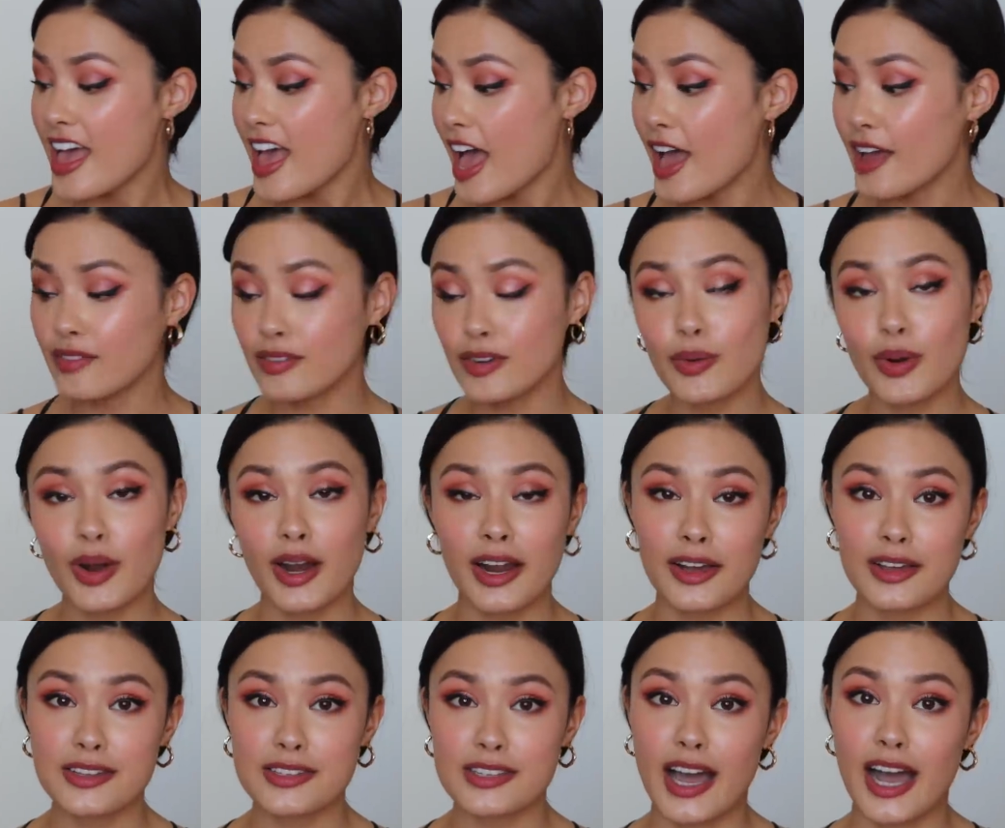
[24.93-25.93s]
Everywhere
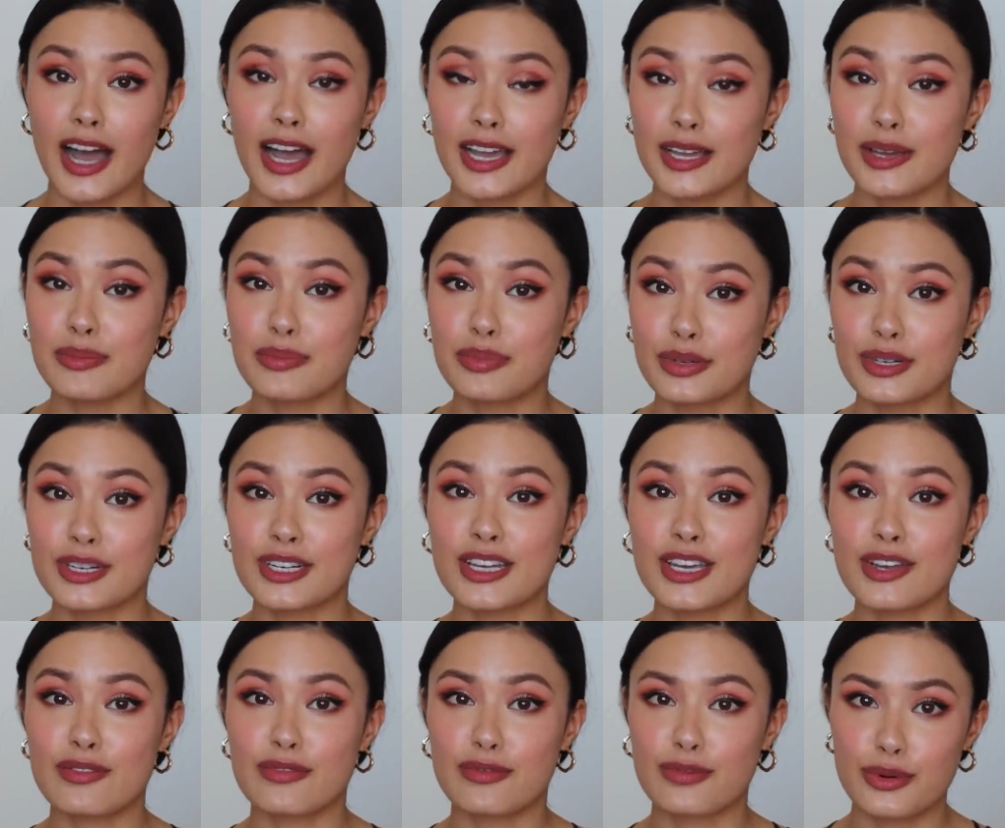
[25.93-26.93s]
else, I am
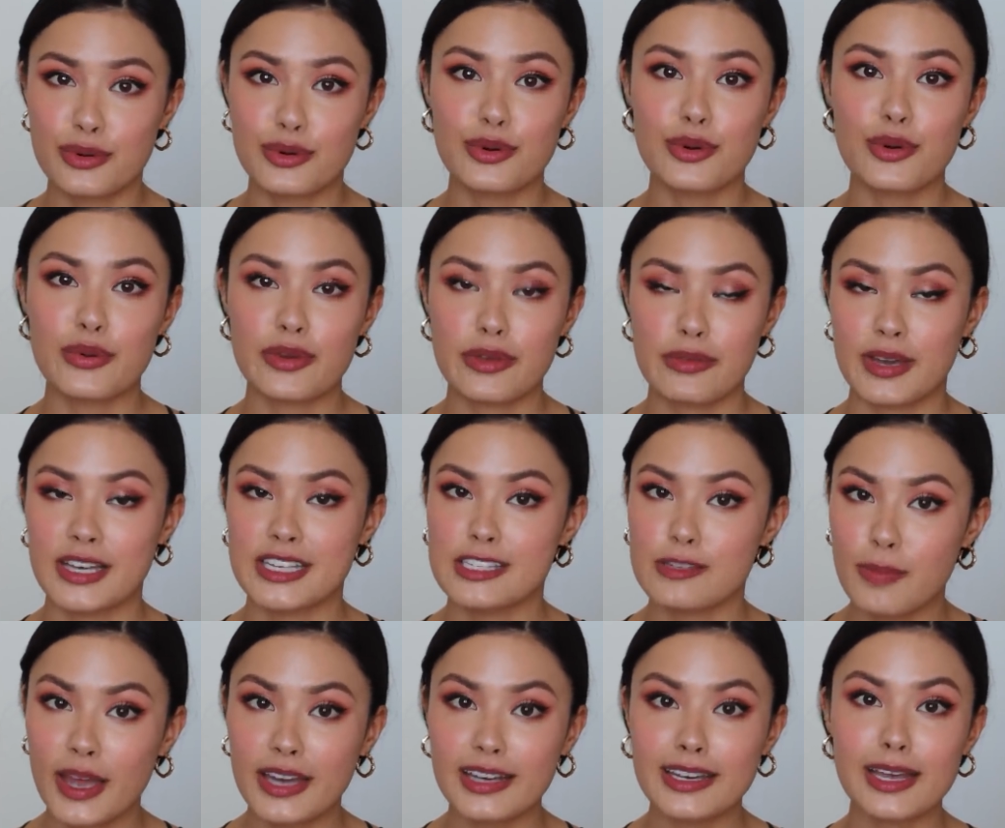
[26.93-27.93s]
pretty frugal with my
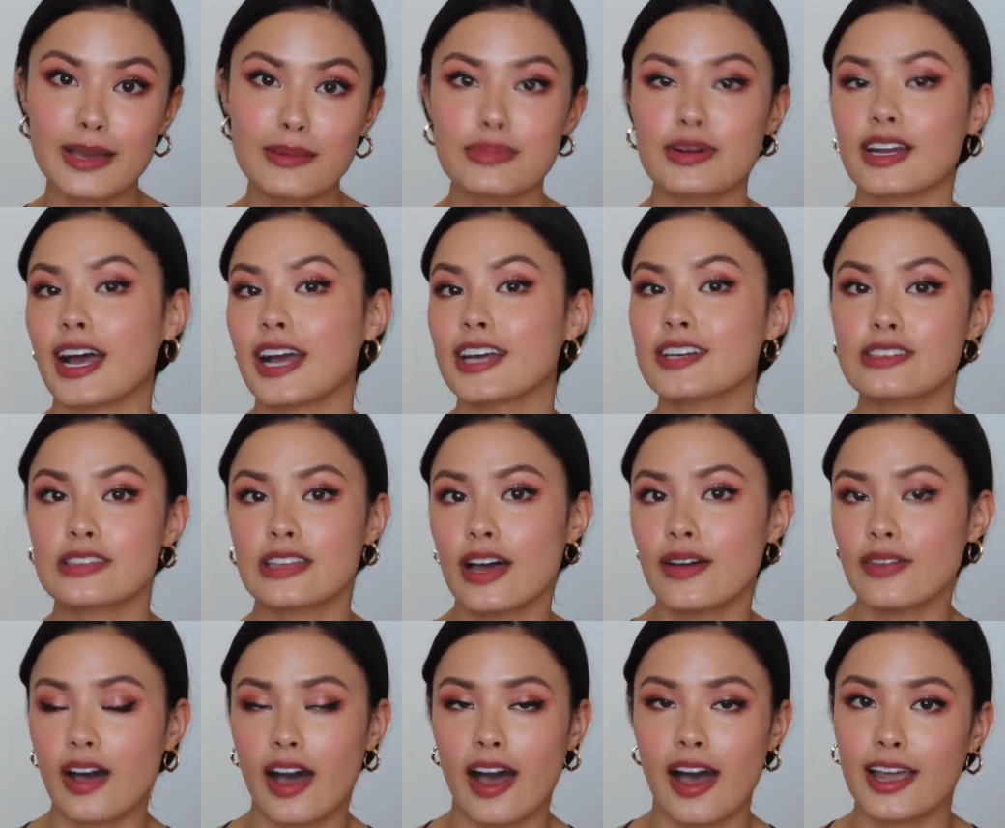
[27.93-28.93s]
spending, but I just
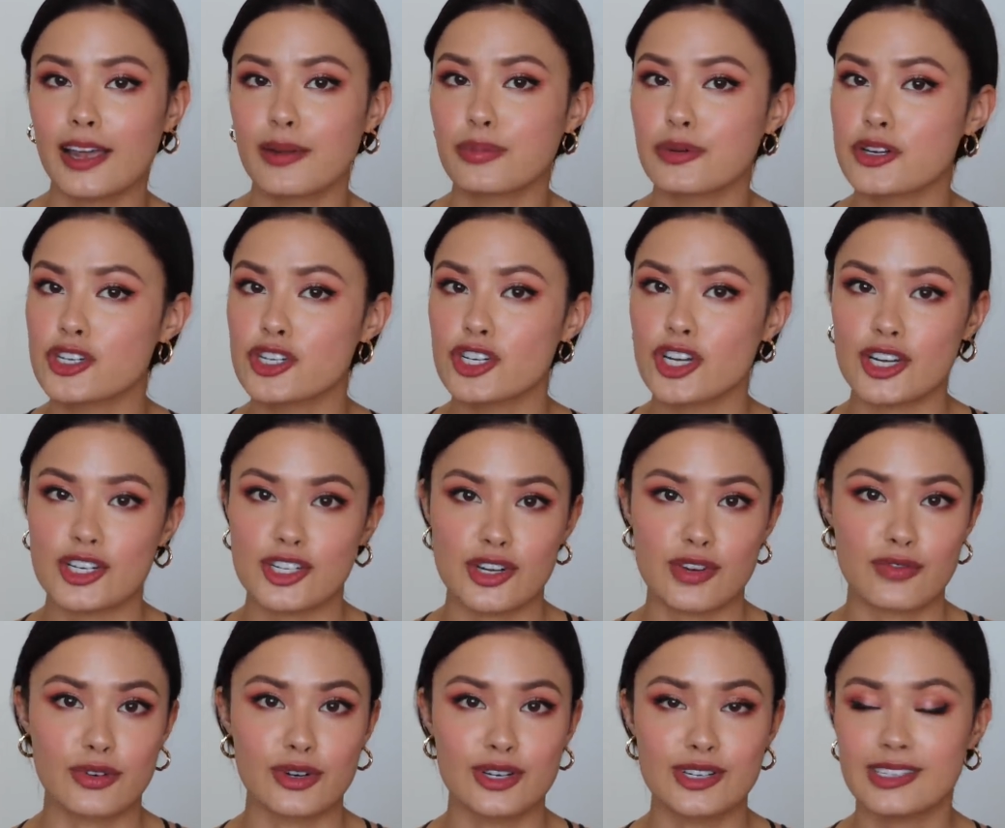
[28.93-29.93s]
have a high appreciation
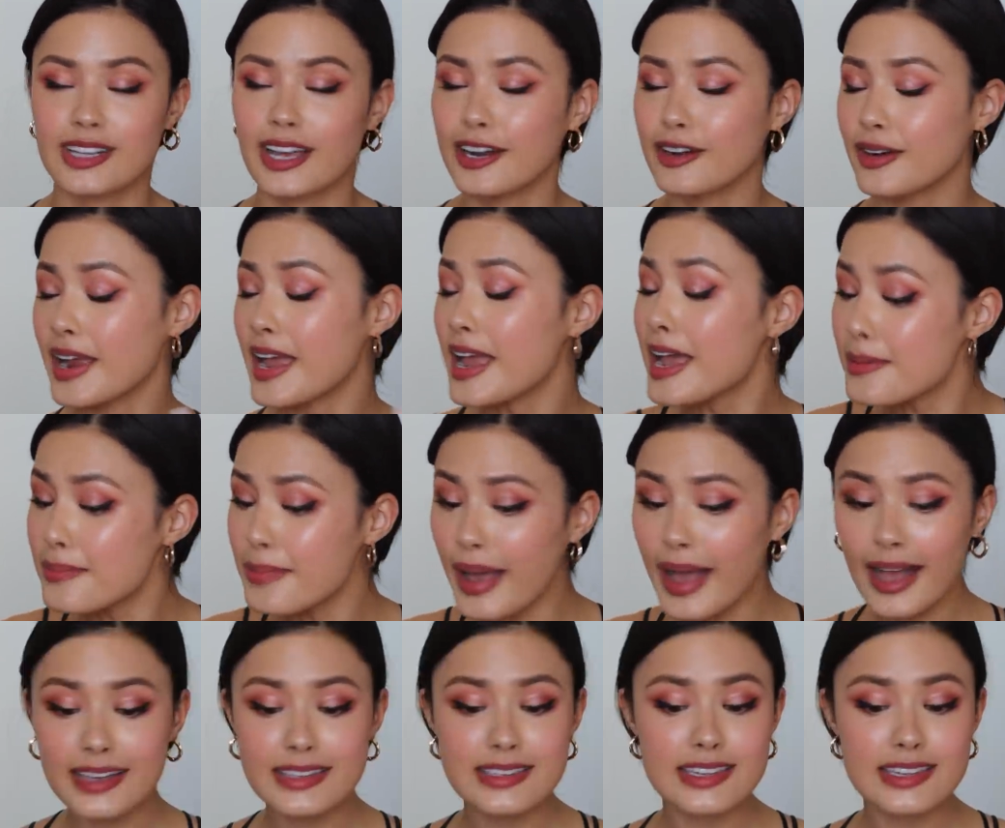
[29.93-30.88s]
for designer handbags.